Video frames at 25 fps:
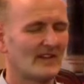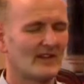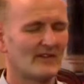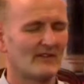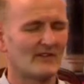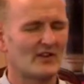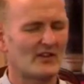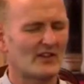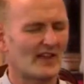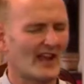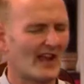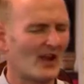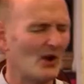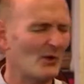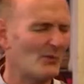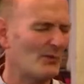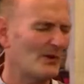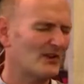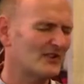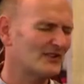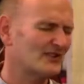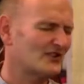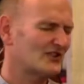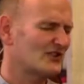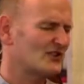Father, help
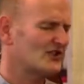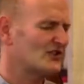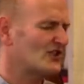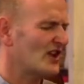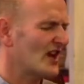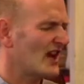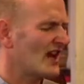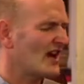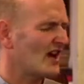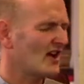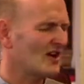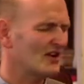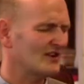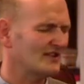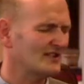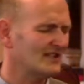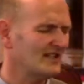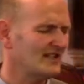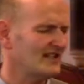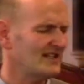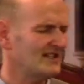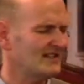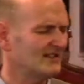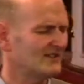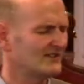us to share our
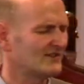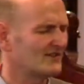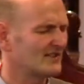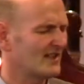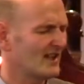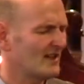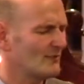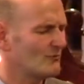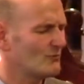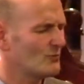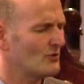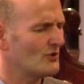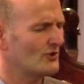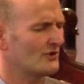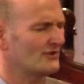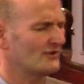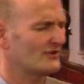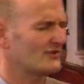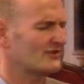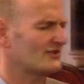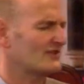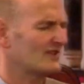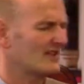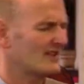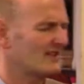needs and
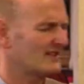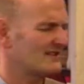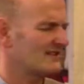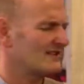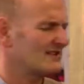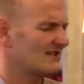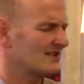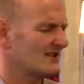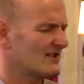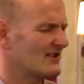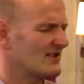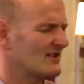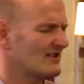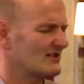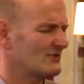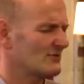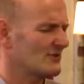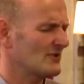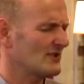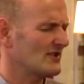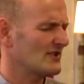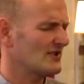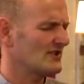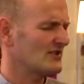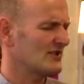wants and desires
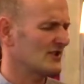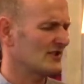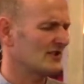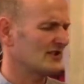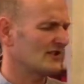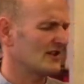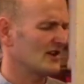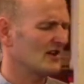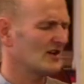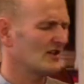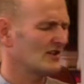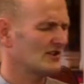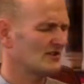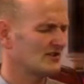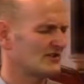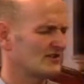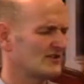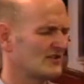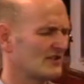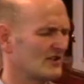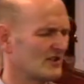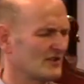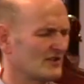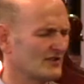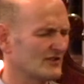with each other, our
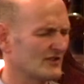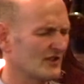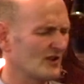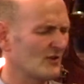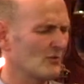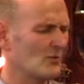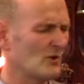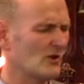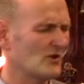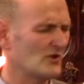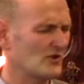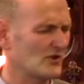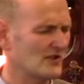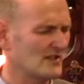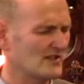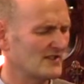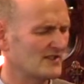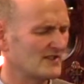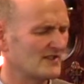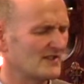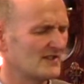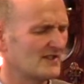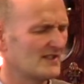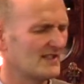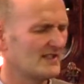concerns, our
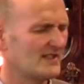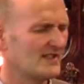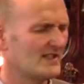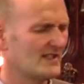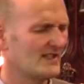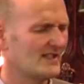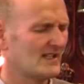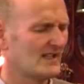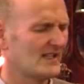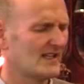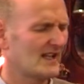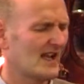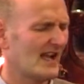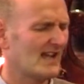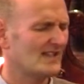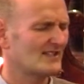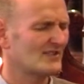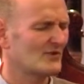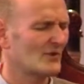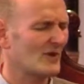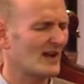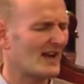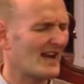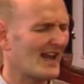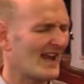worries, and
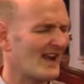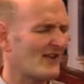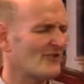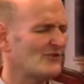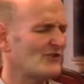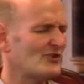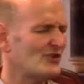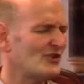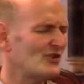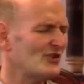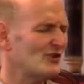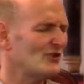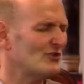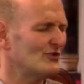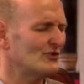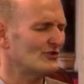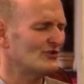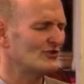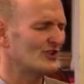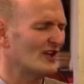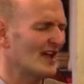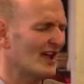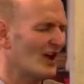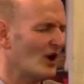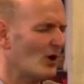to allow you
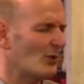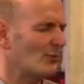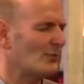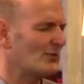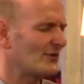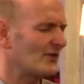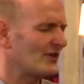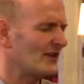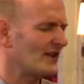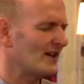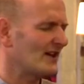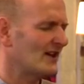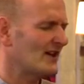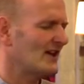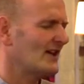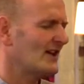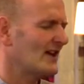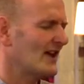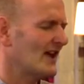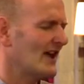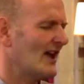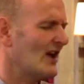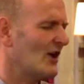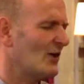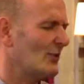to help, the,
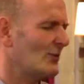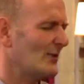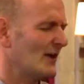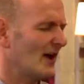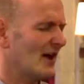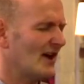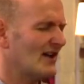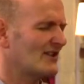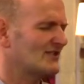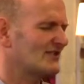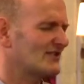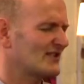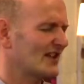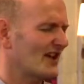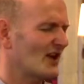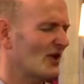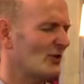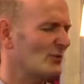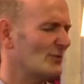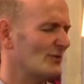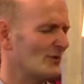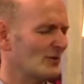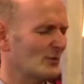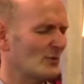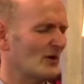help us
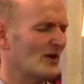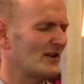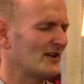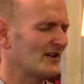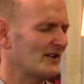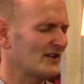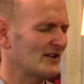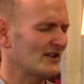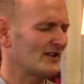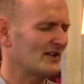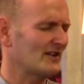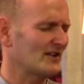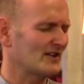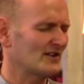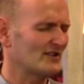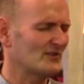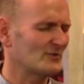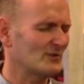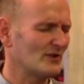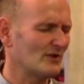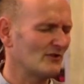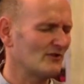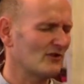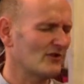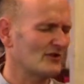help one another as
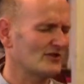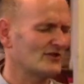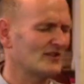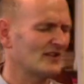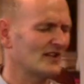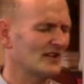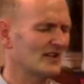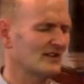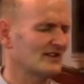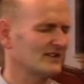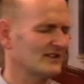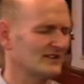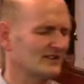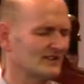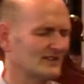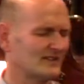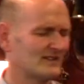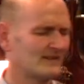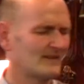we grow together.